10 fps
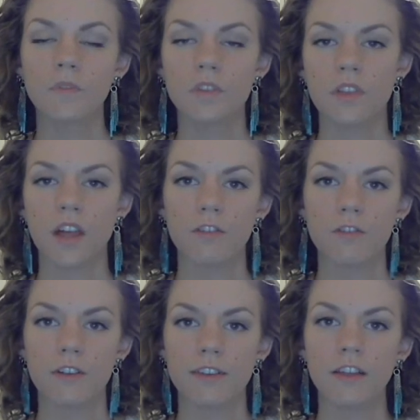Do that
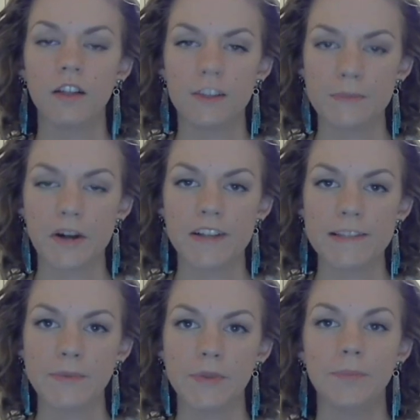for as little as
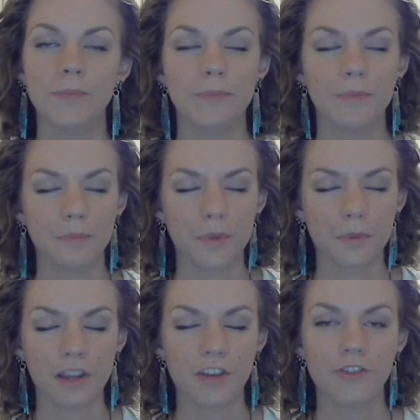possible, but
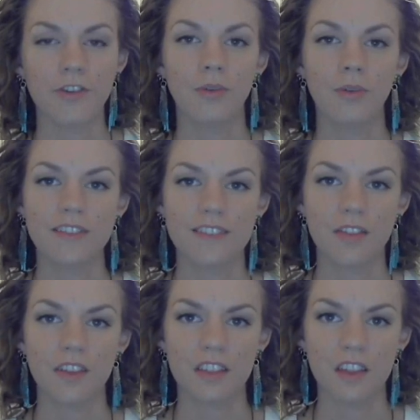make sure to rinse
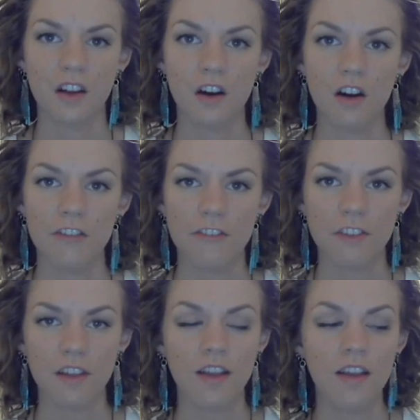everything
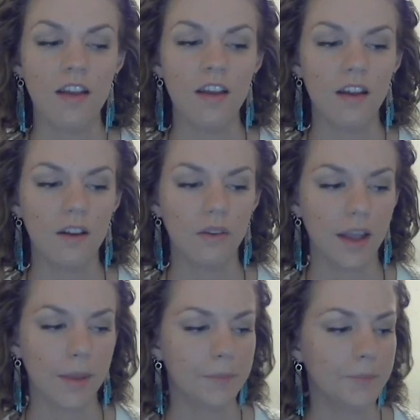off.
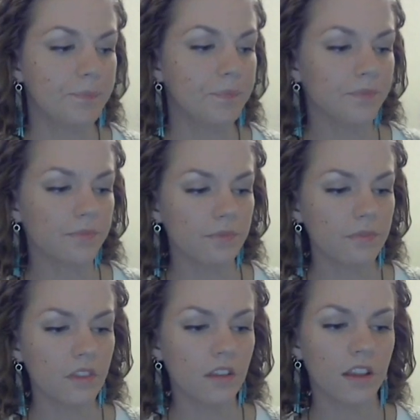Okay.
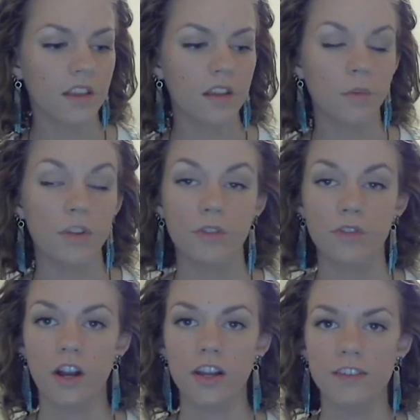And then when you
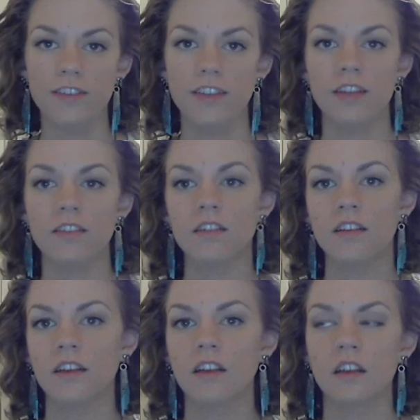dry your skin
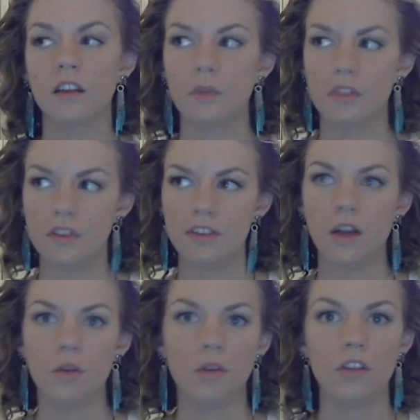with your
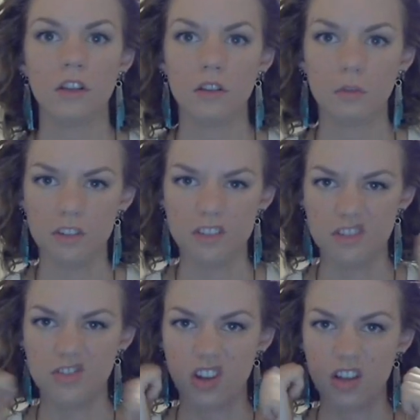towel, you don't want to
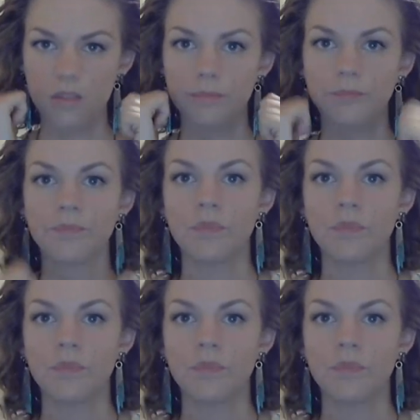scrub.